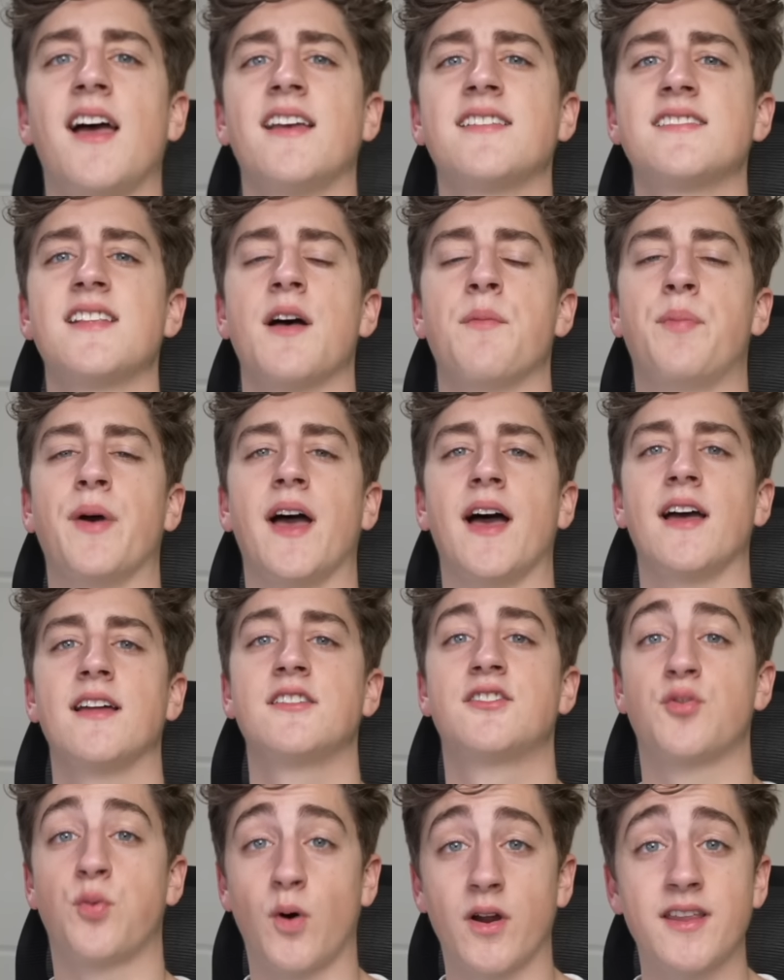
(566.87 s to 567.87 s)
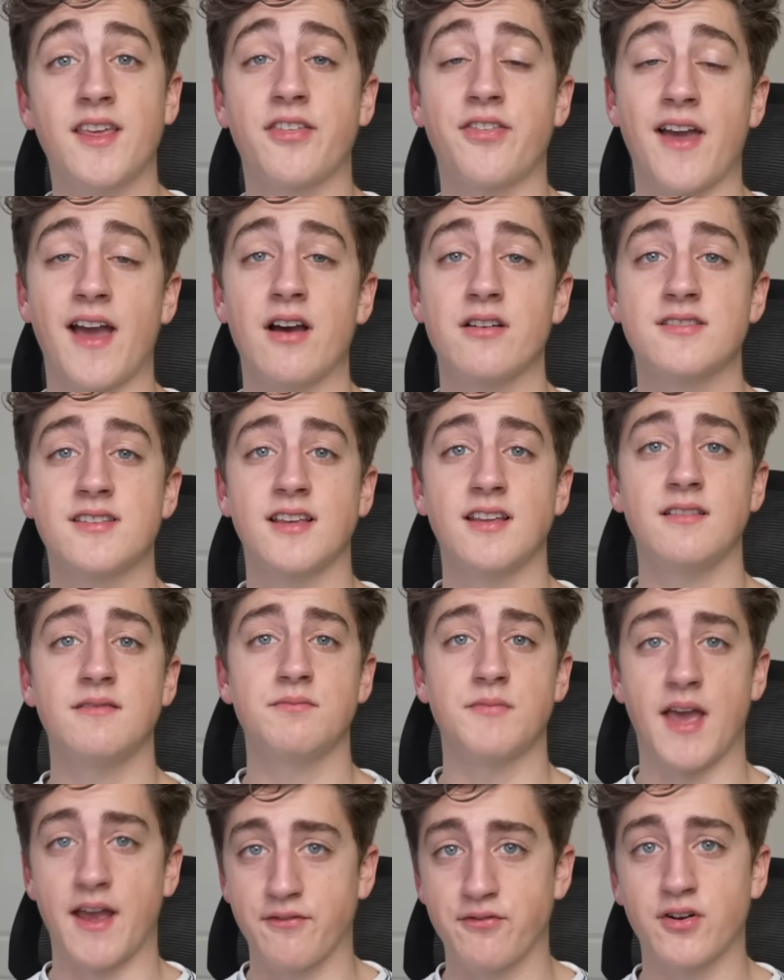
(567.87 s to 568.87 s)
that's not bad.
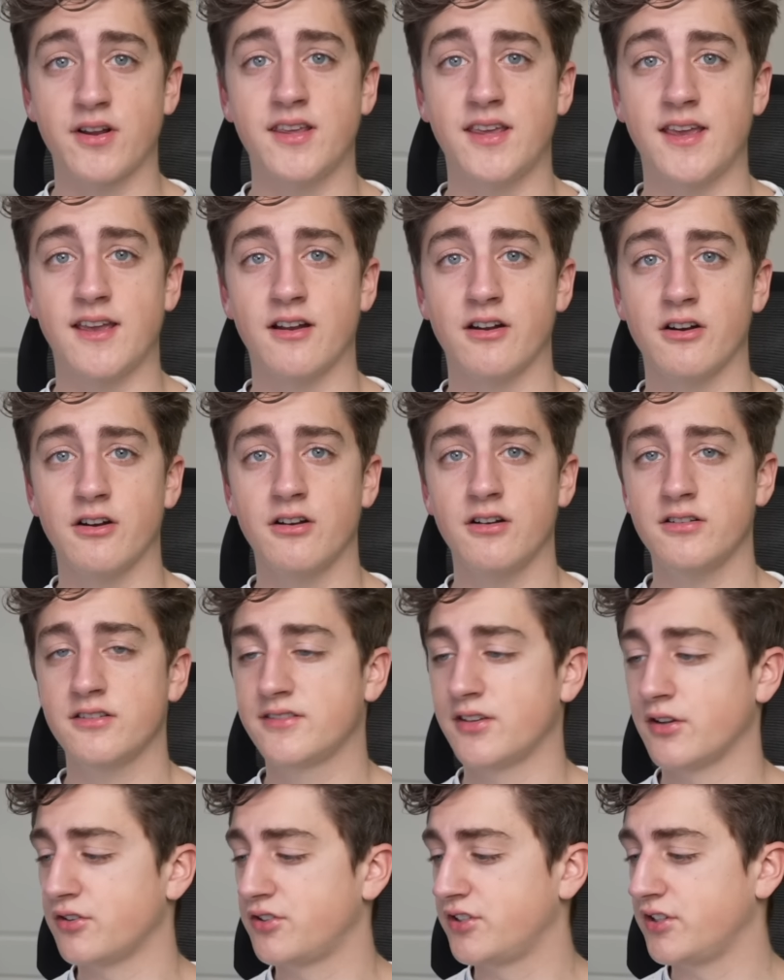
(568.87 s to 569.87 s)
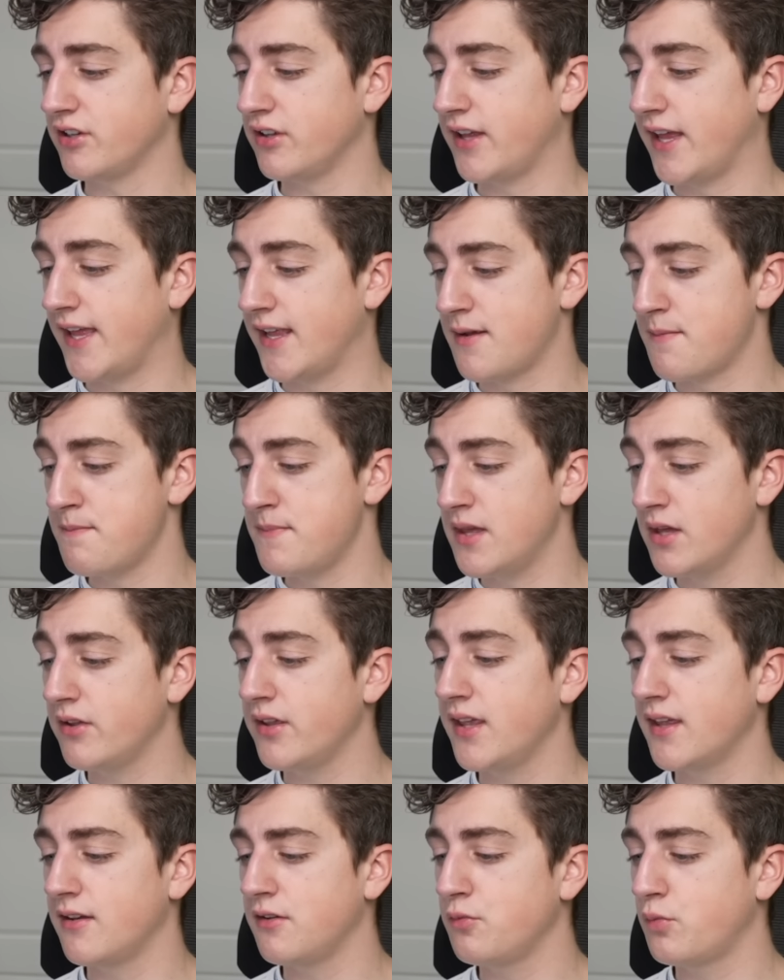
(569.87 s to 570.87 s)
20,000 every year. So she'll hit 1
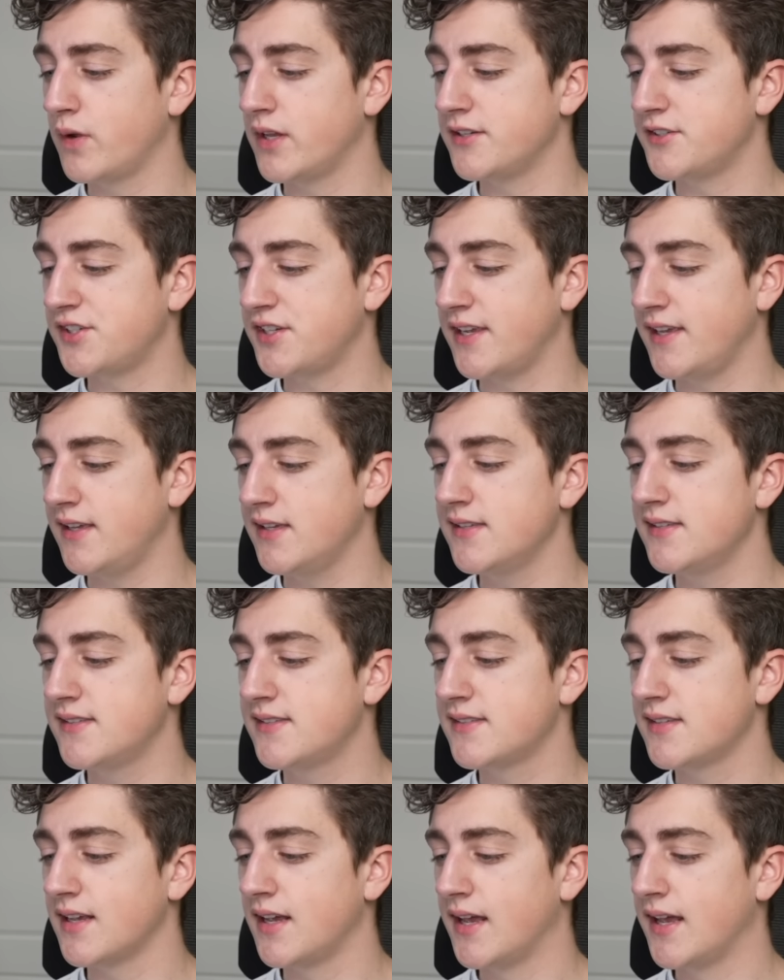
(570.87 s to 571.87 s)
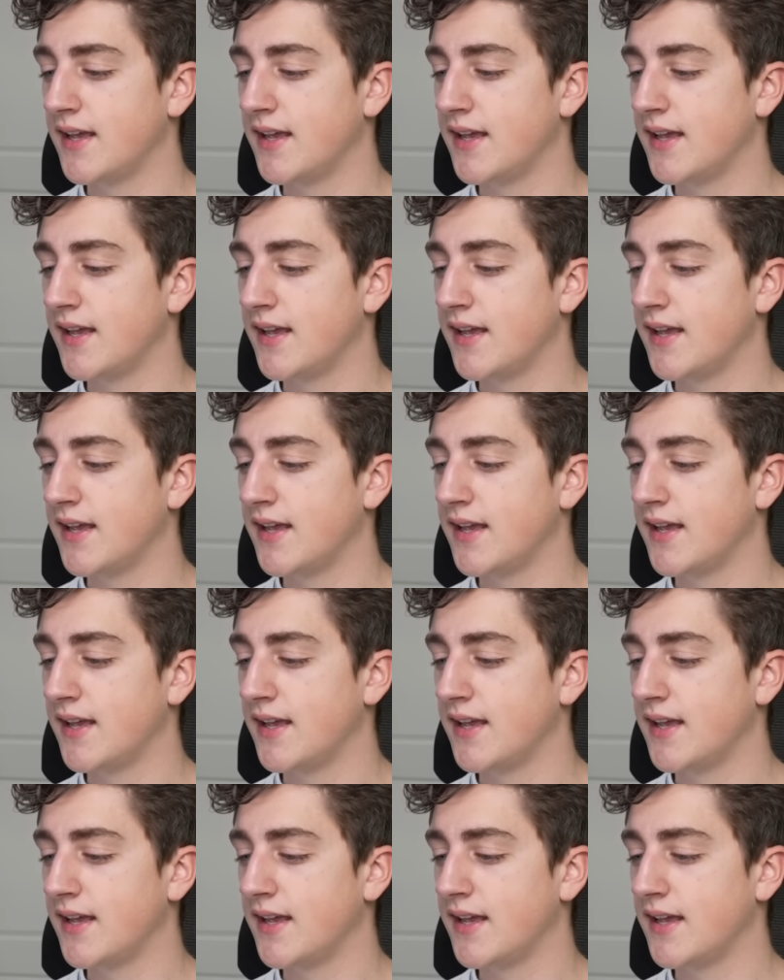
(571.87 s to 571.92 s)
million when she's